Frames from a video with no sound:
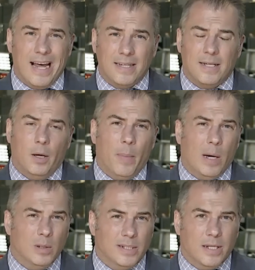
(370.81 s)
That's
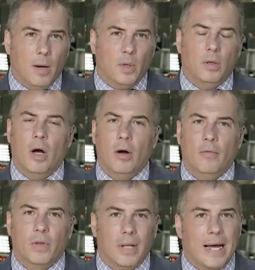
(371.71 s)
about double
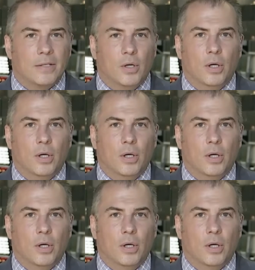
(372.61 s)
of the last